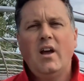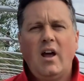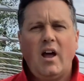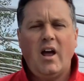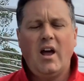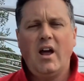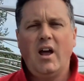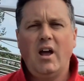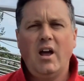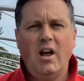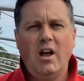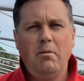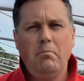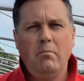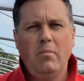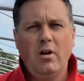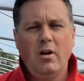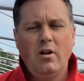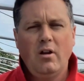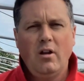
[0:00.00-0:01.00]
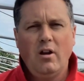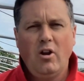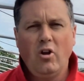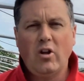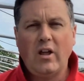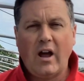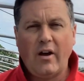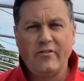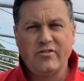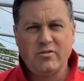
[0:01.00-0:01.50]

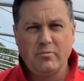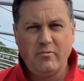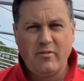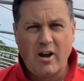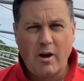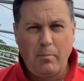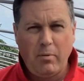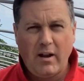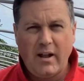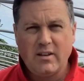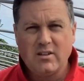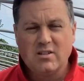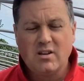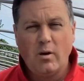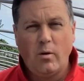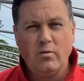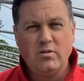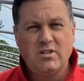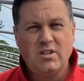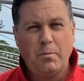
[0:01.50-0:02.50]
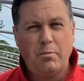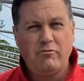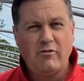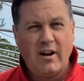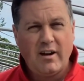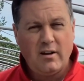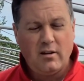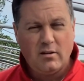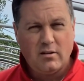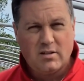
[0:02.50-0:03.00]
Look out for some of our plants. Go into the
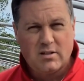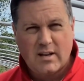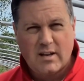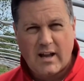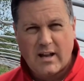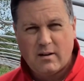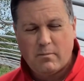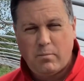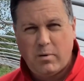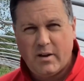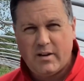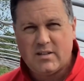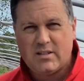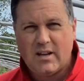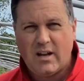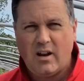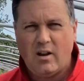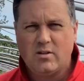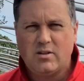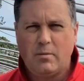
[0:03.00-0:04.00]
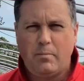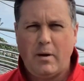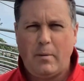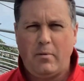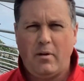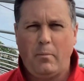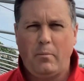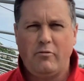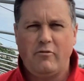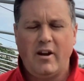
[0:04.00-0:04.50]
perennial stand. Please say hello to the
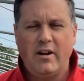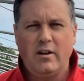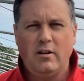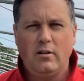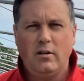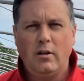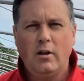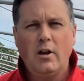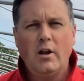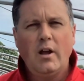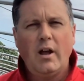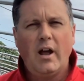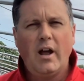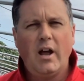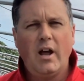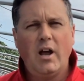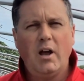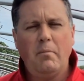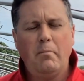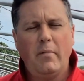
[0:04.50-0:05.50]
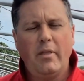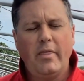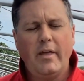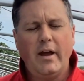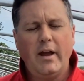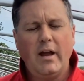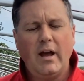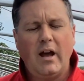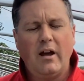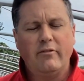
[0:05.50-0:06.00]
people on perennial.
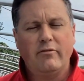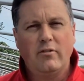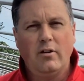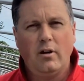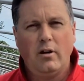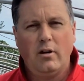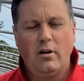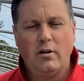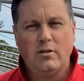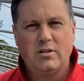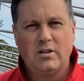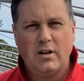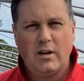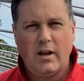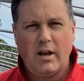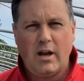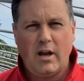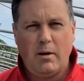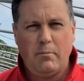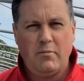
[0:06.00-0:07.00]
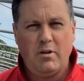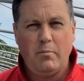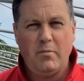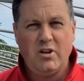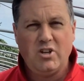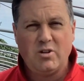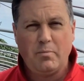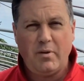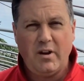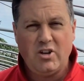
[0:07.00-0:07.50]
They have got
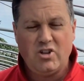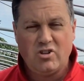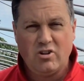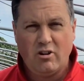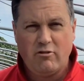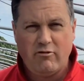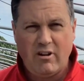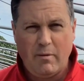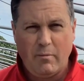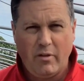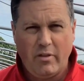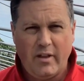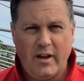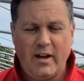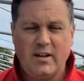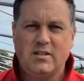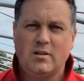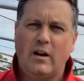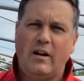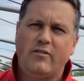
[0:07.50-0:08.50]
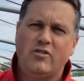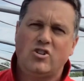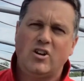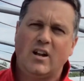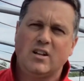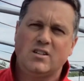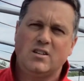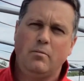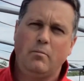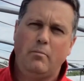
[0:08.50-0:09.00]
Nemesia Peaches and Cream on there, so have a
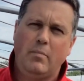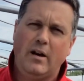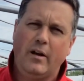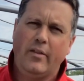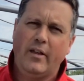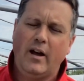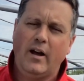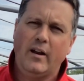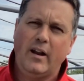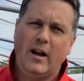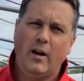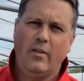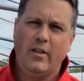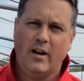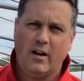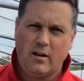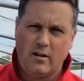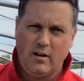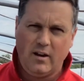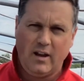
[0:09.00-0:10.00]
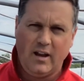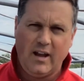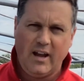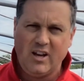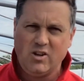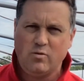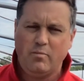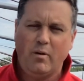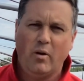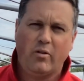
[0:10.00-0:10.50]
chat to them about that and how that can
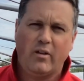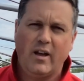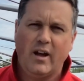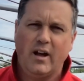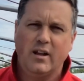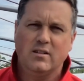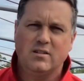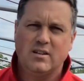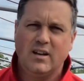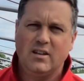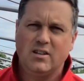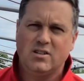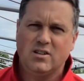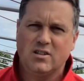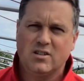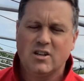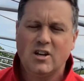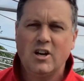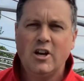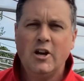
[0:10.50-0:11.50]
engage with both garden centres